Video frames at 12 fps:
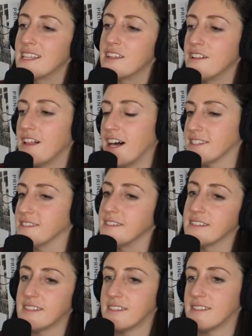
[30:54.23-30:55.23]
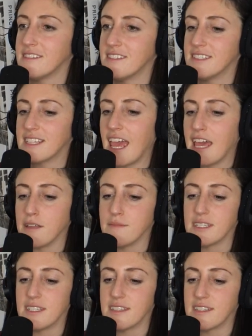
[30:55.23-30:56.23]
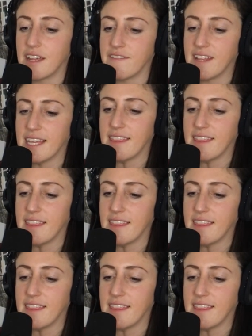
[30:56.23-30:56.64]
They had little hustles and scams and stuff